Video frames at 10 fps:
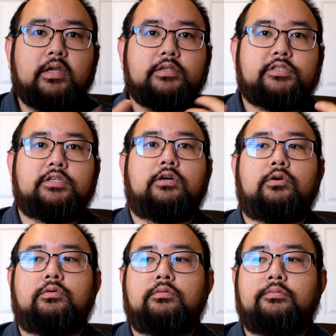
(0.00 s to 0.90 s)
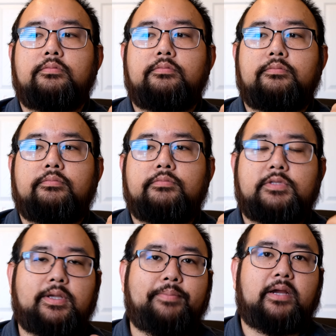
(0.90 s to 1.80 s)
So,
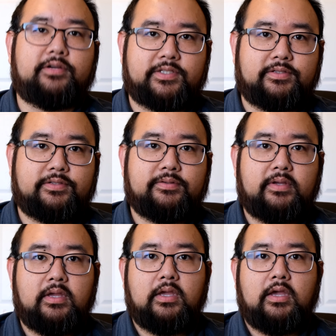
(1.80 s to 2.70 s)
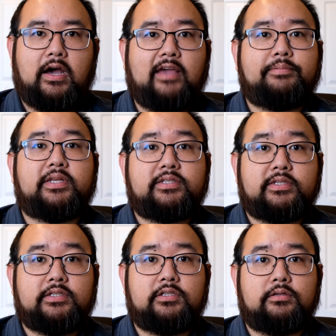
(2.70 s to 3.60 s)
comparisons. I've been
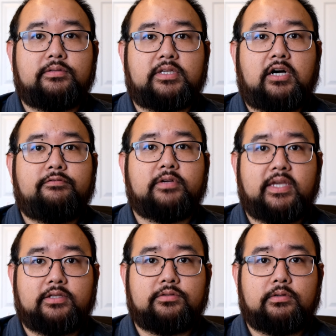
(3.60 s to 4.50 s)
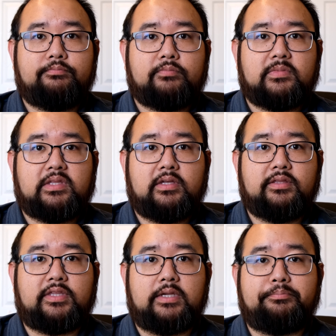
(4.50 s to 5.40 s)
listening to the Audiophile Cantor,
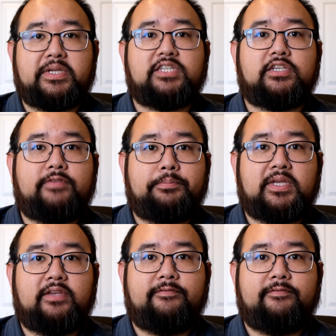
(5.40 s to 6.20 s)
the BGVP